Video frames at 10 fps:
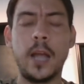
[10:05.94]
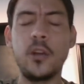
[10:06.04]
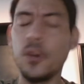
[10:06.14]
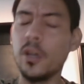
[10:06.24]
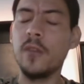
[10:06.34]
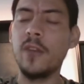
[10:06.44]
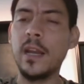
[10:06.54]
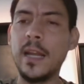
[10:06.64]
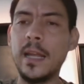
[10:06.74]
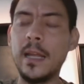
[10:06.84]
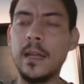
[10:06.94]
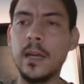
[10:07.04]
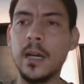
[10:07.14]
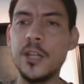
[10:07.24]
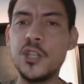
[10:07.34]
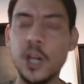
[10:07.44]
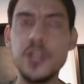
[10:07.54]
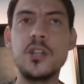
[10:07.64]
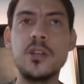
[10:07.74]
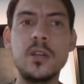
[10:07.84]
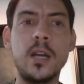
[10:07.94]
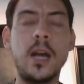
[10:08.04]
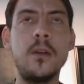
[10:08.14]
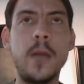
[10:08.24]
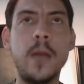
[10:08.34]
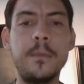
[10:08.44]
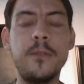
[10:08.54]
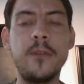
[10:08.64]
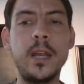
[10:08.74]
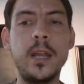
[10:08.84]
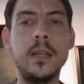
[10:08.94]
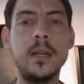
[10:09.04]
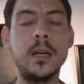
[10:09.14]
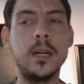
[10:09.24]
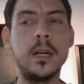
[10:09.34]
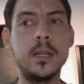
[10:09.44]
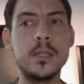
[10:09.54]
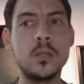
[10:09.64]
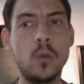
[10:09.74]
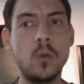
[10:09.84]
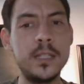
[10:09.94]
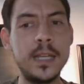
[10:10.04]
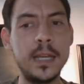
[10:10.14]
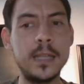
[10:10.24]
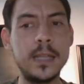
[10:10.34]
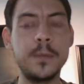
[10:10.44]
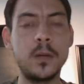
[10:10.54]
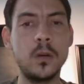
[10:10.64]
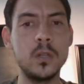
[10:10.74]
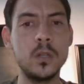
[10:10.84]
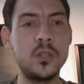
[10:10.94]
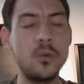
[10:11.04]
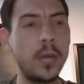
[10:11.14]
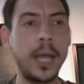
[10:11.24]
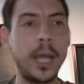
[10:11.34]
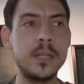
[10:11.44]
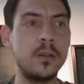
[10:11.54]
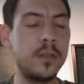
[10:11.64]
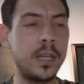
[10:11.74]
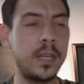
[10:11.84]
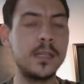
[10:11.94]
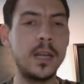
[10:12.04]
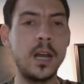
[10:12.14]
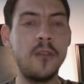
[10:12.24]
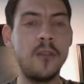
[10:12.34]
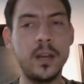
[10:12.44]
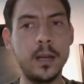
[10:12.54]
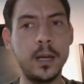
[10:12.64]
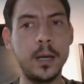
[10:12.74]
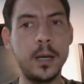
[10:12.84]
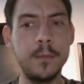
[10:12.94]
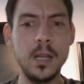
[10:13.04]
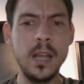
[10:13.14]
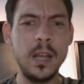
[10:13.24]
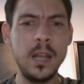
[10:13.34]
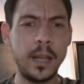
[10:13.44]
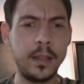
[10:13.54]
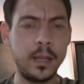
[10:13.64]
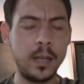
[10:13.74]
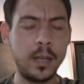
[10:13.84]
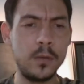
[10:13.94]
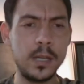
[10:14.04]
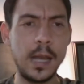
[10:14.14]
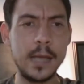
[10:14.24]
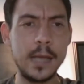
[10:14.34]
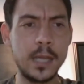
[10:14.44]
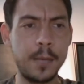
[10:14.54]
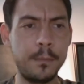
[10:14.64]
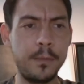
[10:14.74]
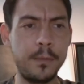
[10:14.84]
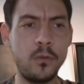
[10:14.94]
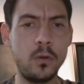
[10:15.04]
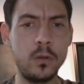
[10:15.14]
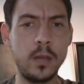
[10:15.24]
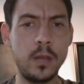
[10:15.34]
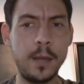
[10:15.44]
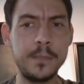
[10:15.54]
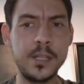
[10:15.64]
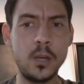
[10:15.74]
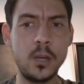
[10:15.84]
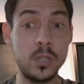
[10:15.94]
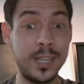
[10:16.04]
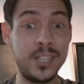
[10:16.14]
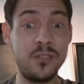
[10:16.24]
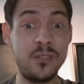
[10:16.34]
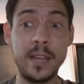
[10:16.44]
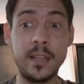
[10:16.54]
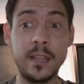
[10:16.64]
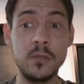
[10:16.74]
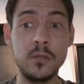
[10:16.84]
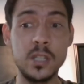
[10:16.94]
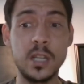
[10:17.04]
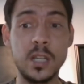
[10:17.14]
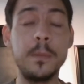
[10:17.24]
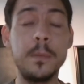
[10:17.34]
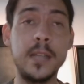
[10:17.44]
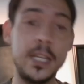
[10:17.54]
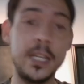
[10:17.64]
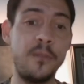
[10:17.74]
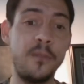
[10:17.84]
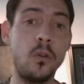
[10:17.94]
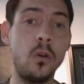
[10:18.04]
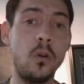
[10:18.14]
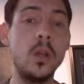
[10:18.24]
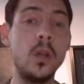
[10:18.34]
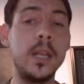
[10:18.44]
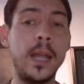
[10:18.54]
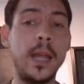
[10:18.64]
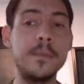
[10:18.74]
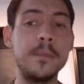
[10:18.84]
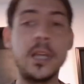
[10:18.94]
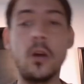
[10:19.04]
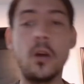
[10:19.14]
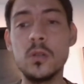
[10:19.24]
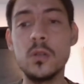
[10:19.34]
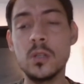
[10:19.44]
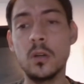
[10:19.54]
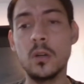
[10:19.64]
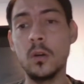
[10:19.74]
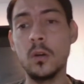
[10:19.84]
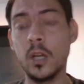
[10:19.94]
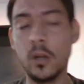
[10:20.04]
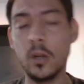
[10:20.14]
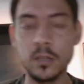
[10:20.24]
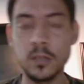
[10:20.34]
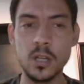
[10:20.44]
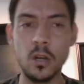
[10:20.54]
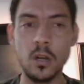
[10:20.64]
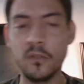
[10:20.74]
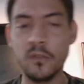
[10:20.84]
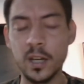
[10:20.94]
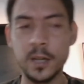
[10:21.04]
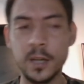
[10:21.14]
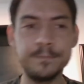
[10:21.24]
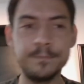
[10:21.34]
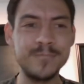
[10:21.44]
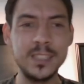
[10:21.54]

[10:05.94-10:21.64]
I couldn't really judge how the M3's quality is, because two games I don't think is enough. And like our last game before the MCO was literally, I think it was just a couple of days before the MCO. Mm-hmm. So, you know, there was a lot of,